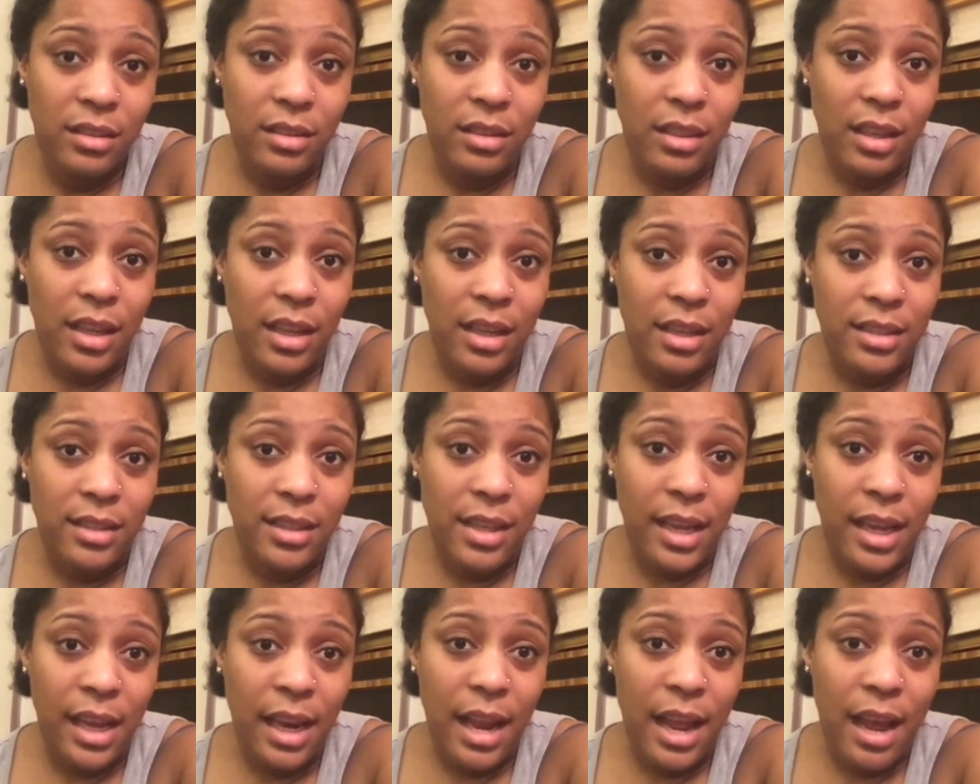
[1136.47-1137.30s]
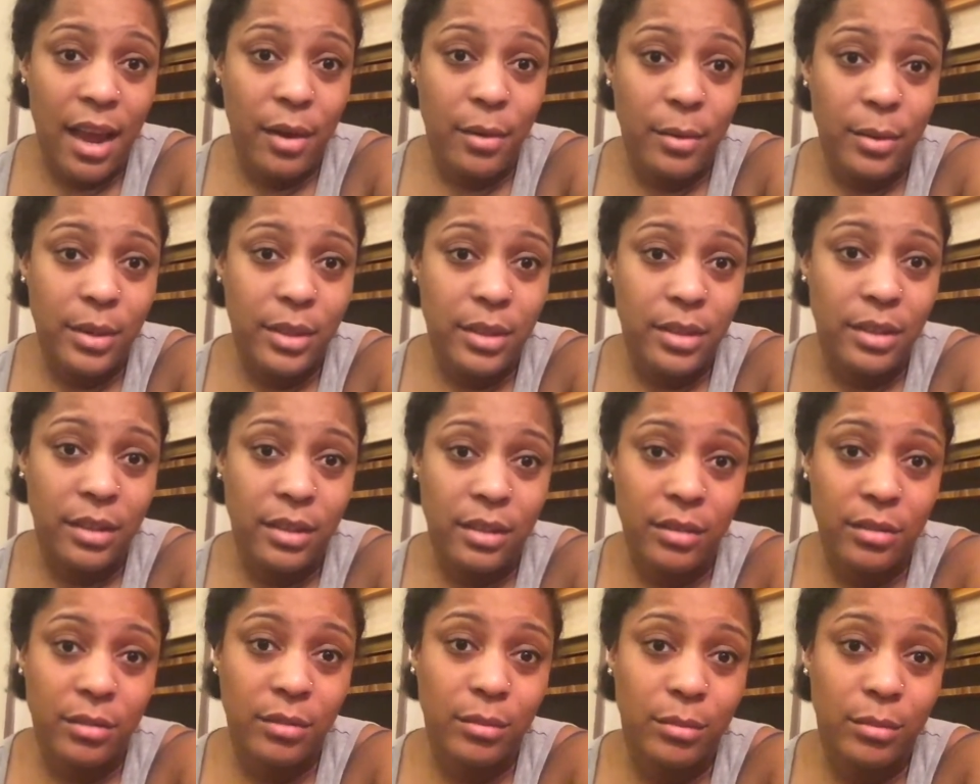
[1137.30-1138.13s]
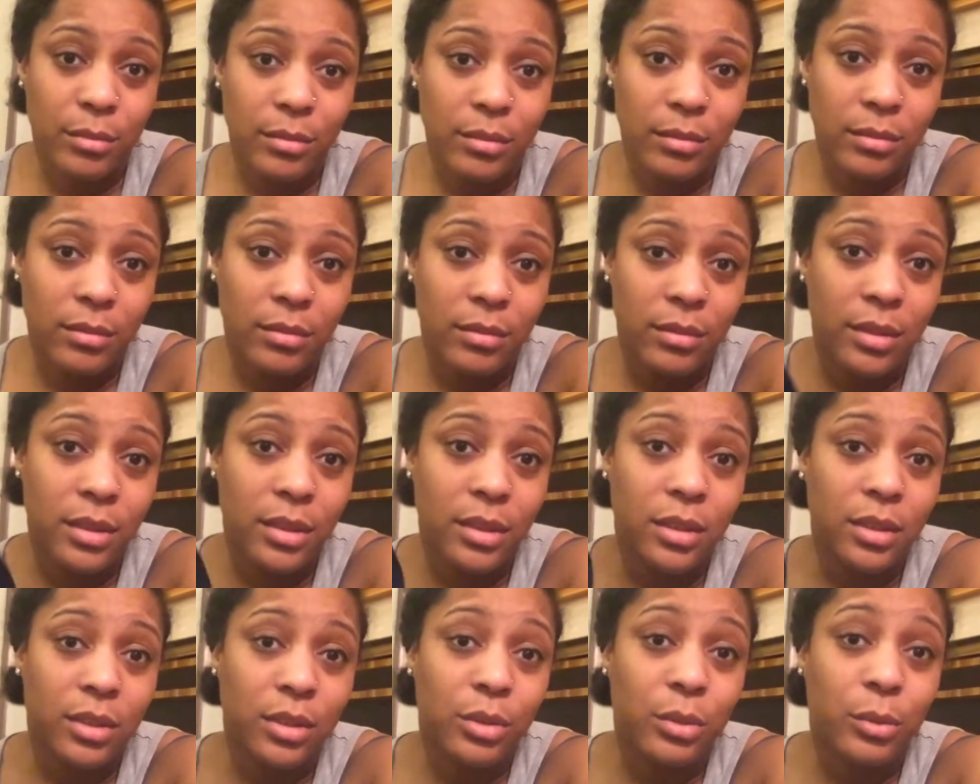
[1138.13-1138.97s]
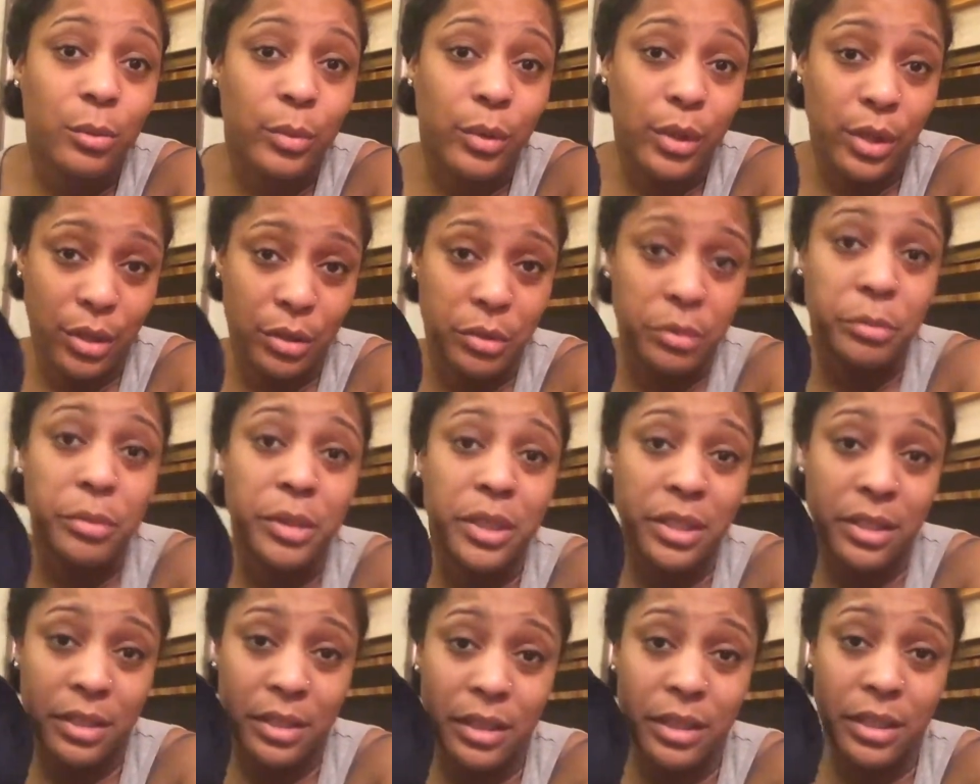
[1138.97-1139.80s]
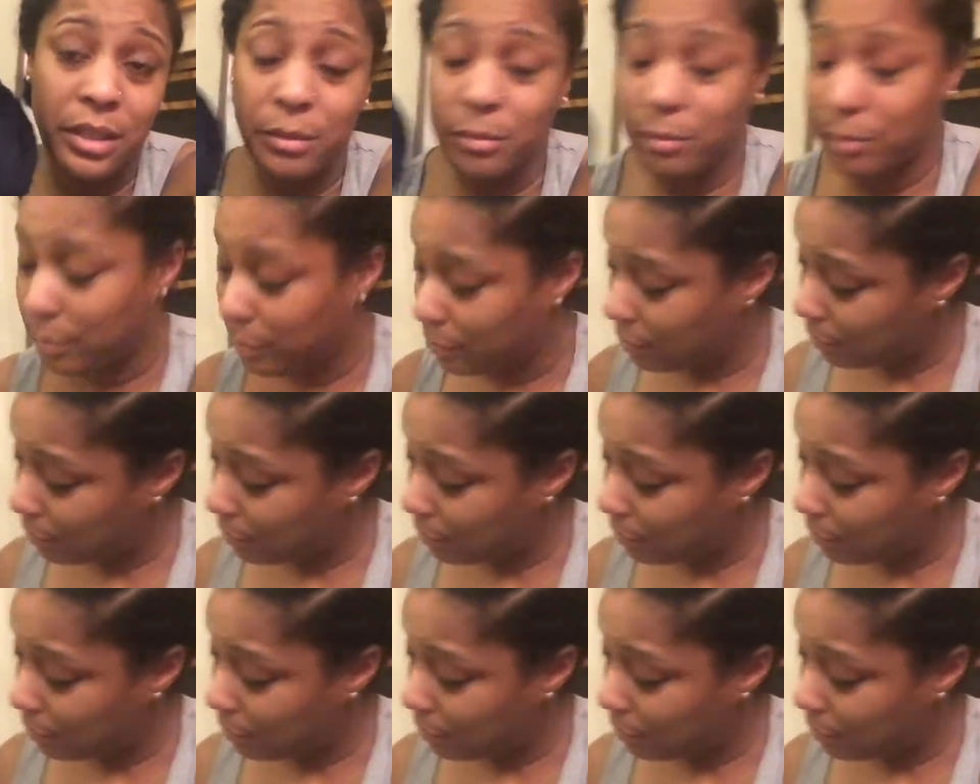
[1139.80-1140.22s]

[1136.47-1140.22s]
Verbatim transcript: Yes, yeah, eight hours. So we going to be asleep.